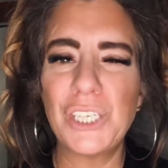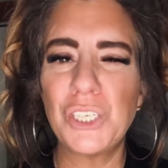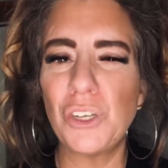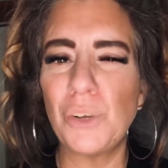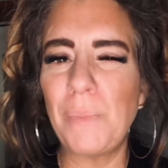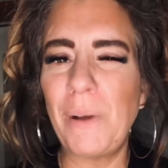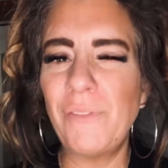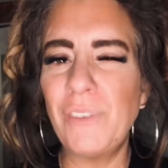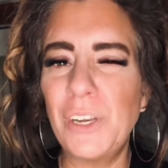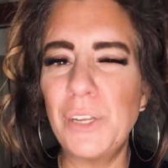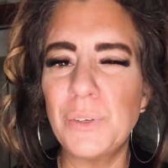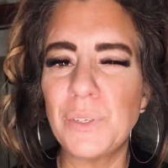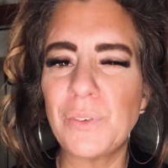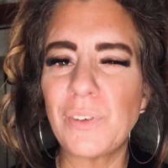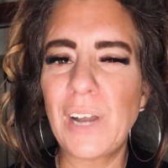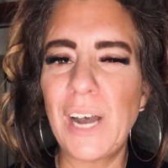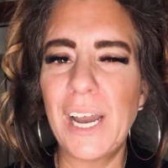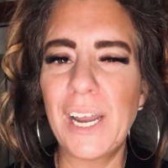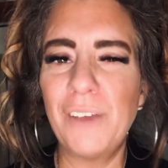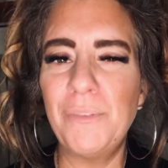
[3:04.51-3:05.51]
So my videos have
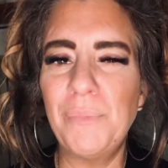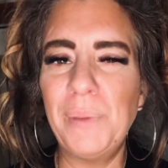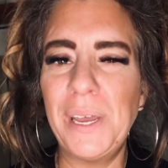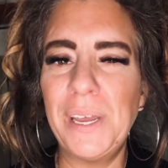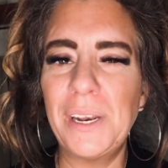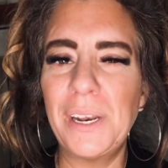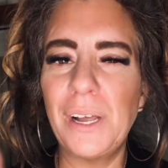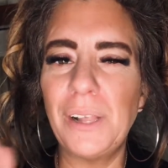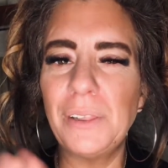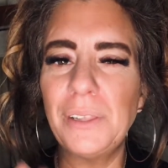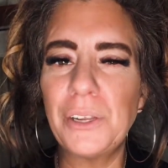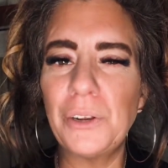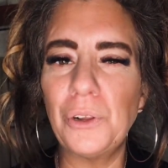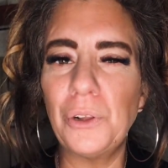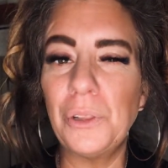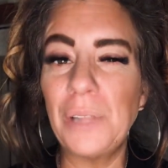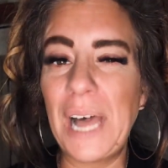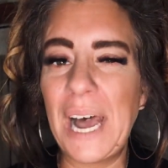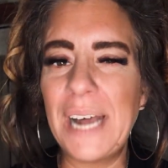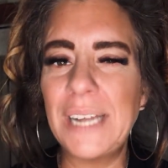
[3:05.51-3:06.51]
kind of been a
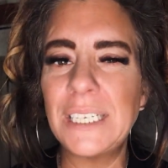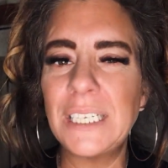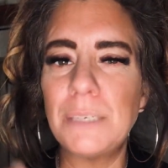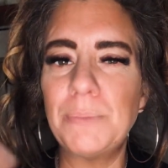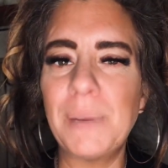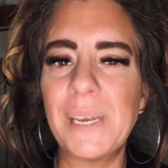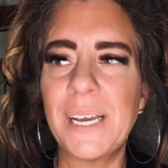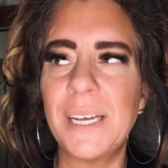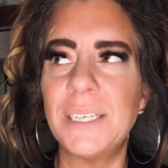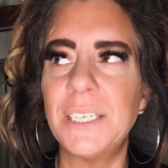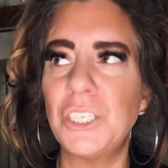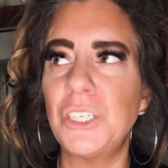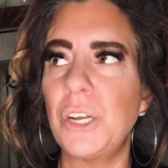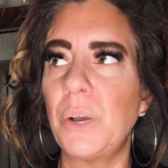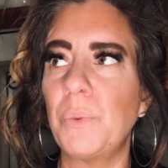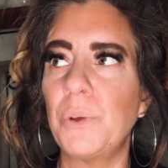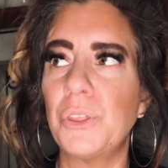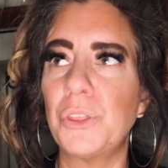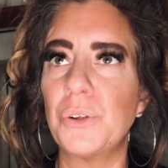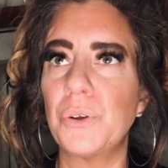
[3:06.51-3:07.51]
little less because, you know,
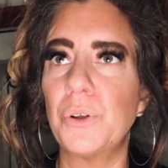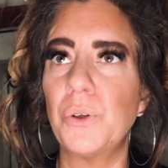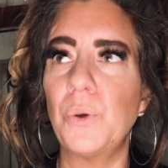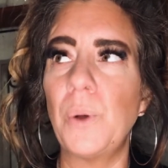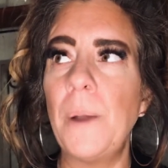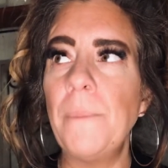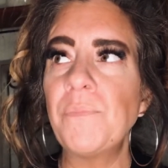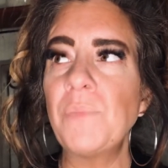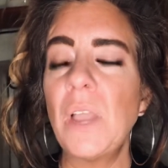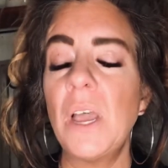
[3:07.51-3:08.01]
I went through